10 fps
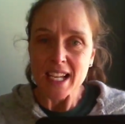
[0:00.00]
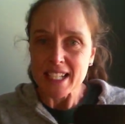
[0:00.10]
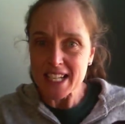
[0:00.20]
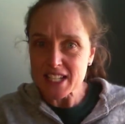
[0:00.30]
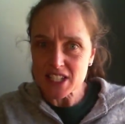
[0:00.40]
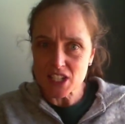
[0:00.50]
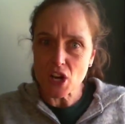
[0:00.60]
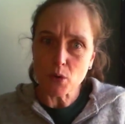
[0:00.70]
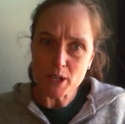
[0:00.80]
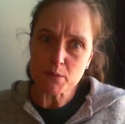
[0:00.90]
needs to know
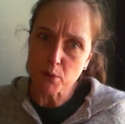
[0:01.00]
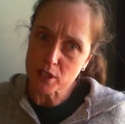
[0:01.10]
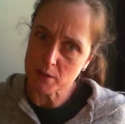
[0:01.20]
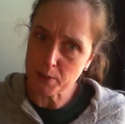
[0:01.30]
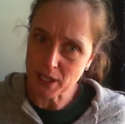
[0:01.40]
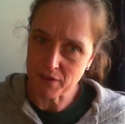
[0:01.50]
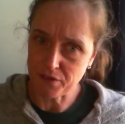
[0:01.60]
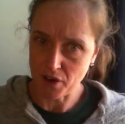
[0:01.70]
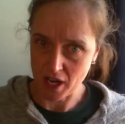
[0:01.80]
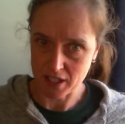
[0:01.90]
which board to put in
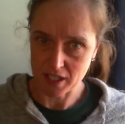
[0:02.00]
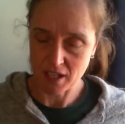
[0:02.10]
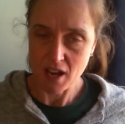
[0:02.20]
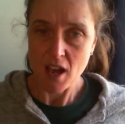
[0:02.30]
front